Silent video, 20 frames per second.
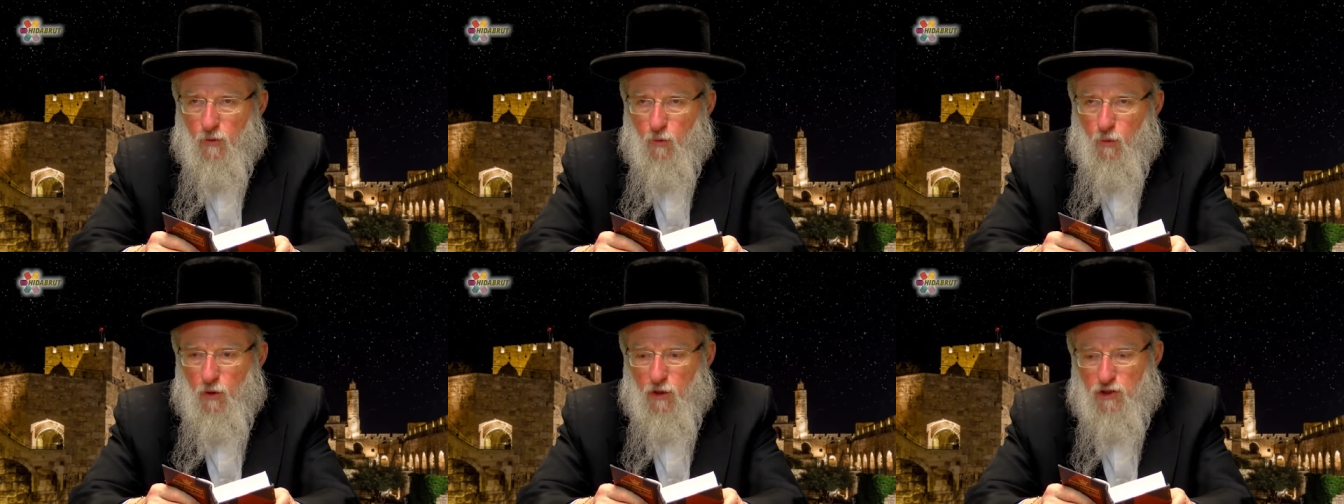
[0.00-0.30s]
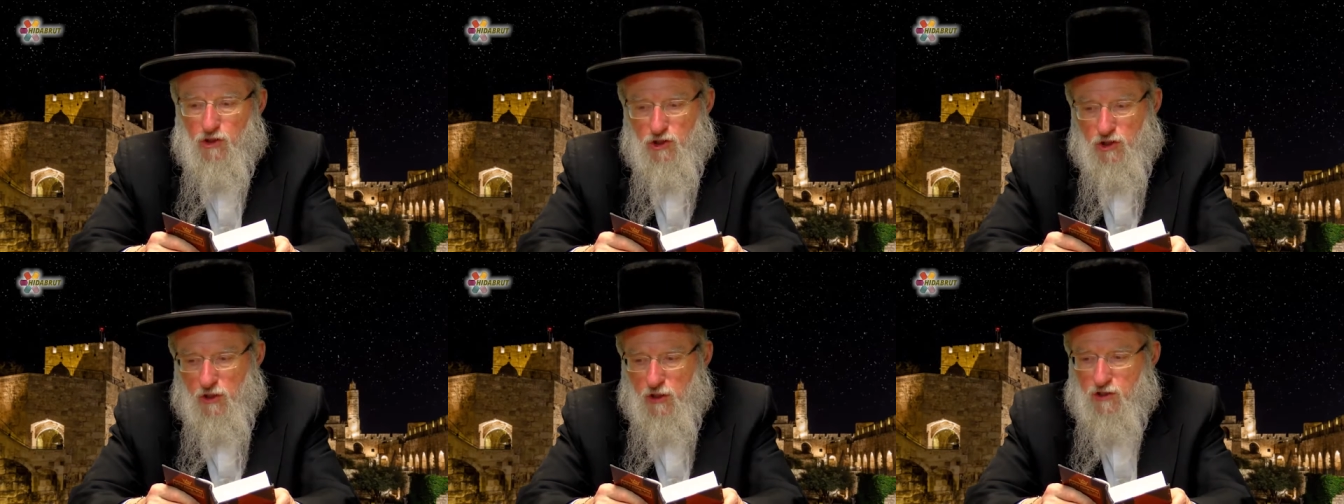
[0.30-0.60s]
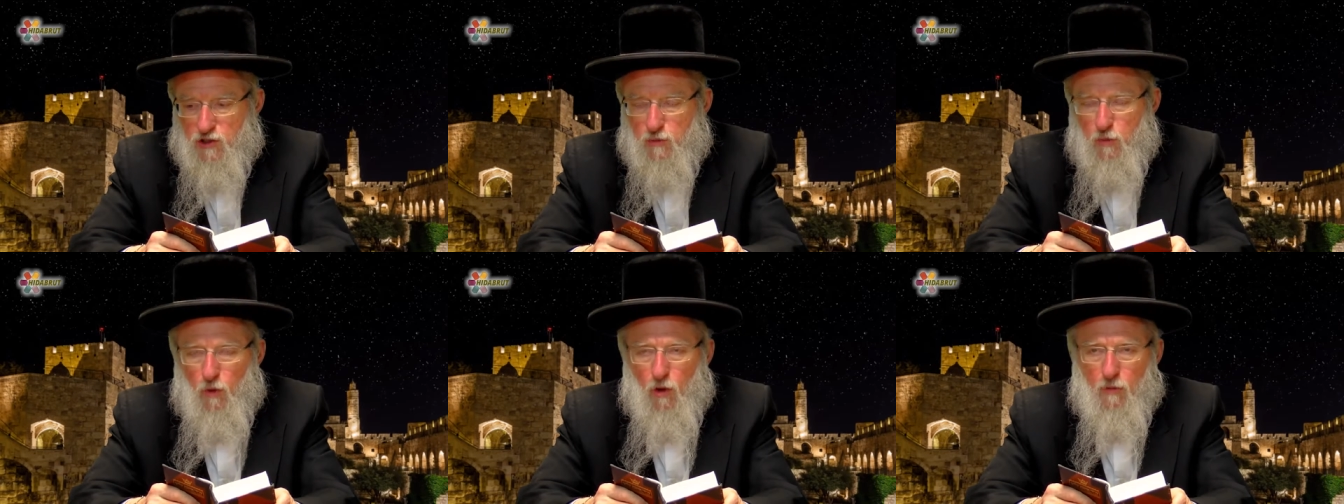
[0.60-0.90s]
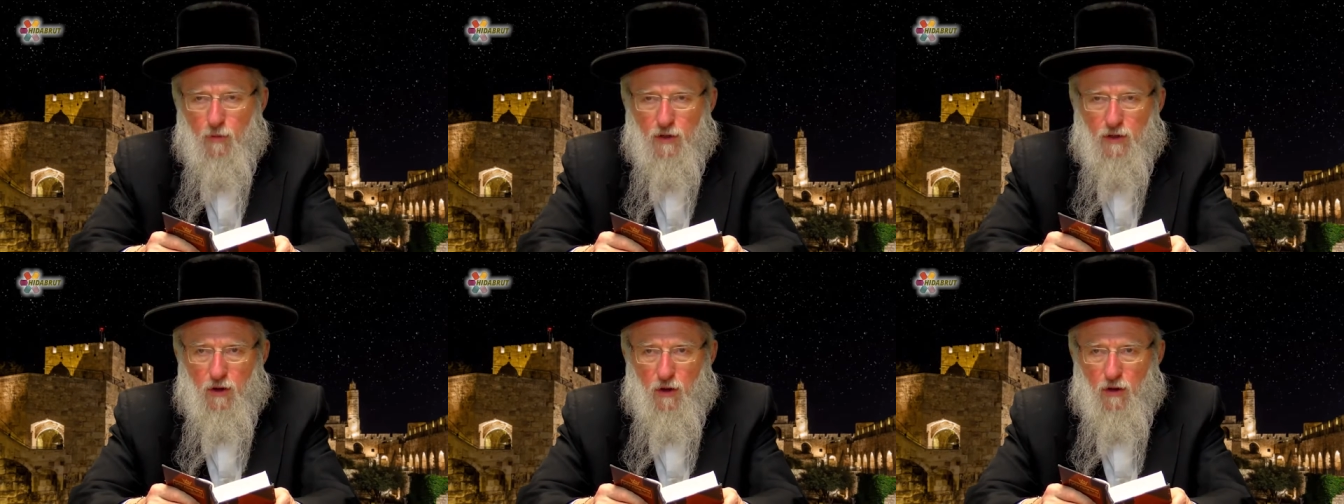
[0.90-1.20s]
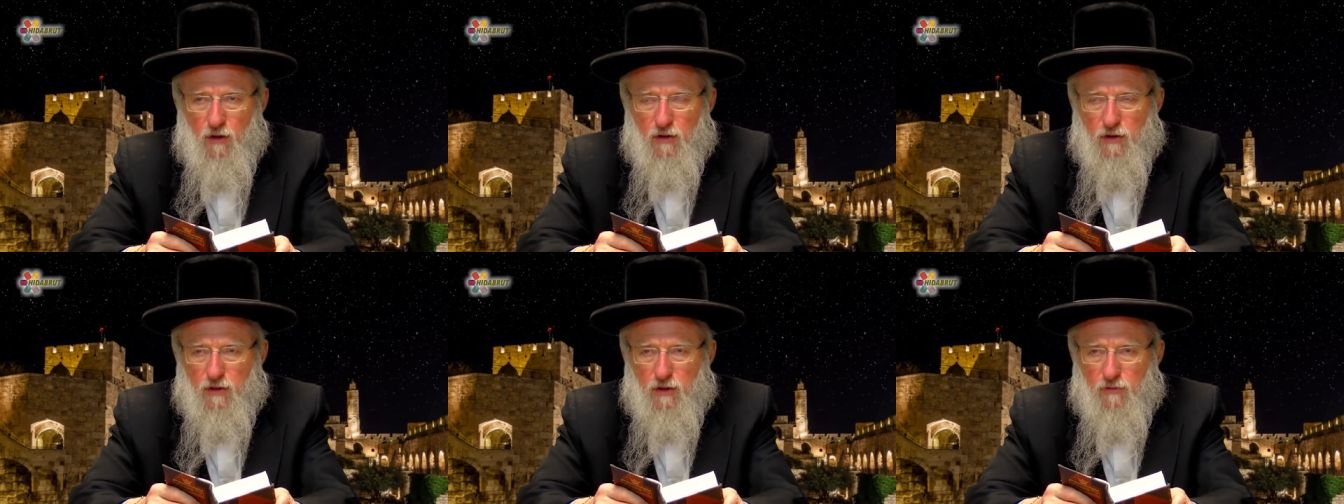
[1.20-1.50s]
which a small
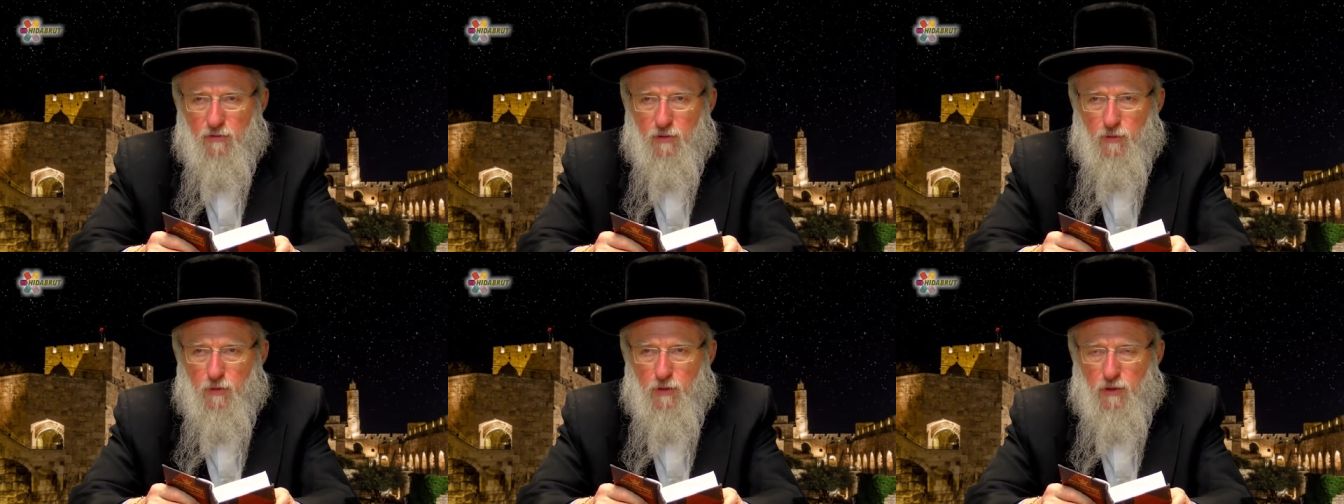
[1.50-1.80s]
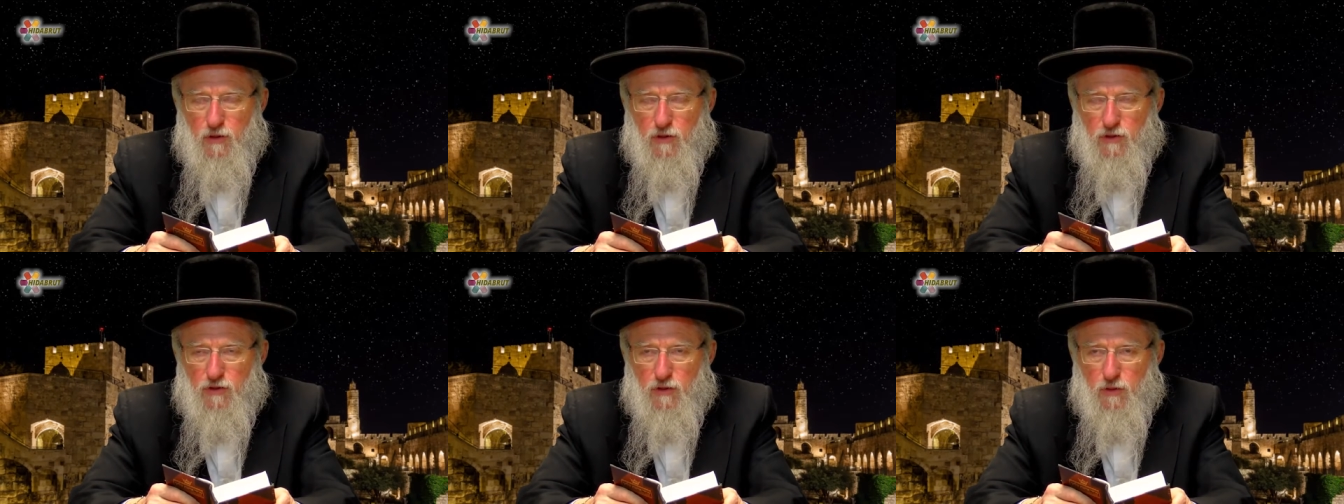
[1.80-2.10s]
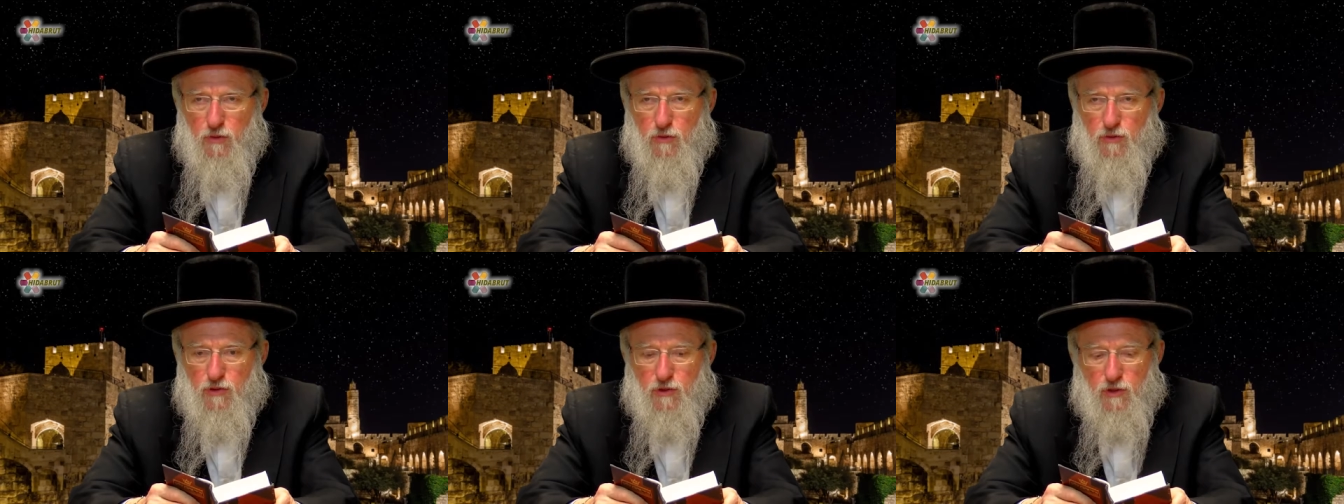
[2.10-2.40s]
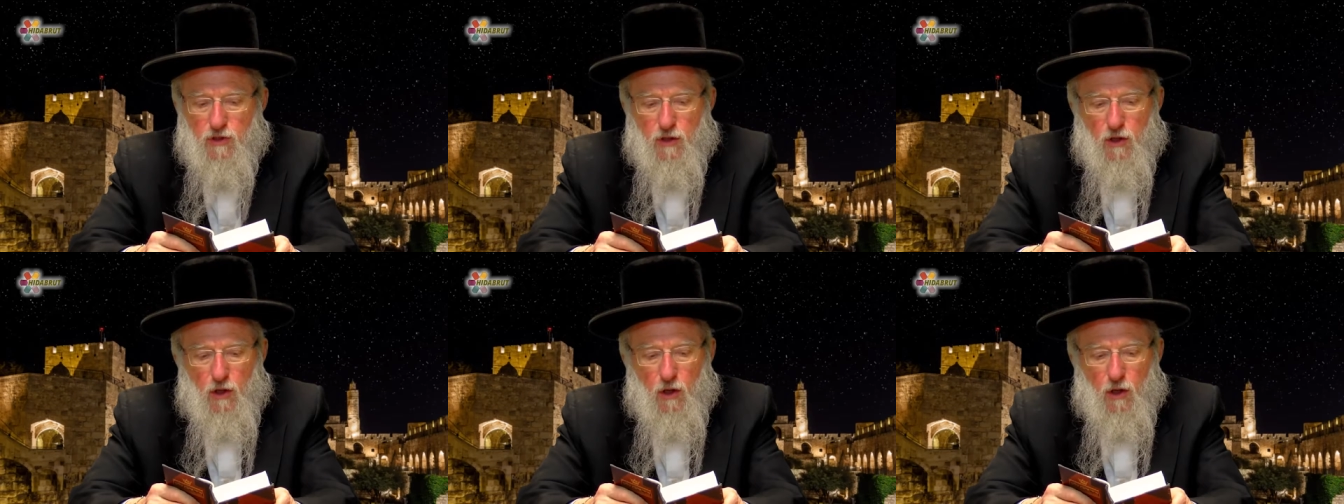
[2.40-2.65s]
minority of communities use,